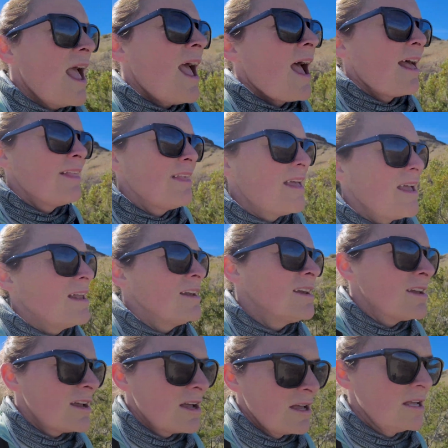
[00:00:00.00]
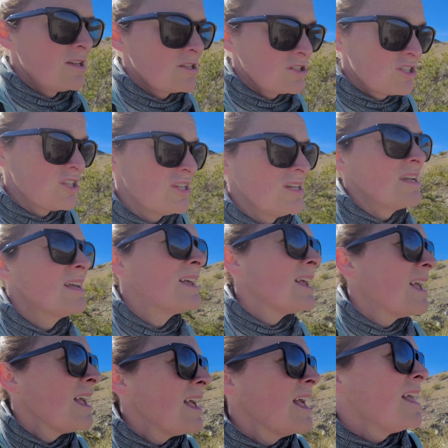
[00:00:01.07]
and then she
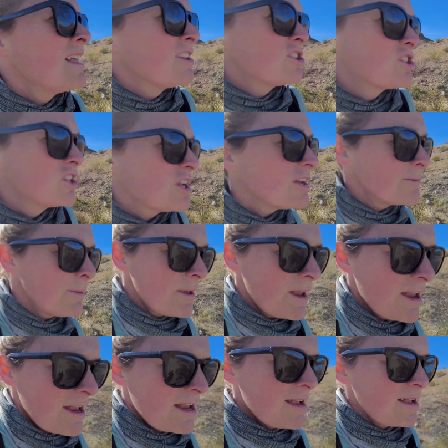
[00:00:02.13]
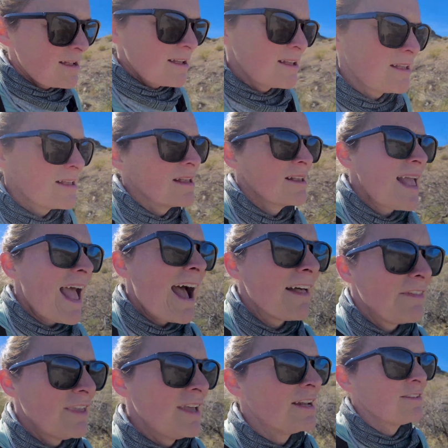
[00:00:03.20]
should be at
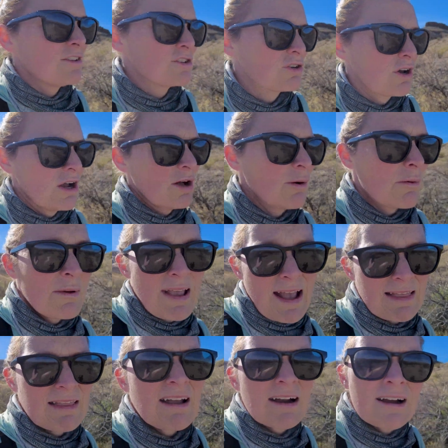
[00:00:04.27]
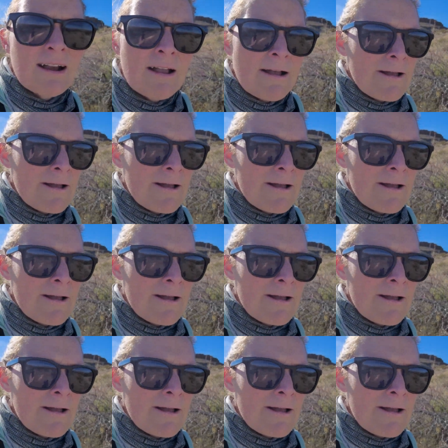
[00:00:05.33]
the end of the trail when we get there.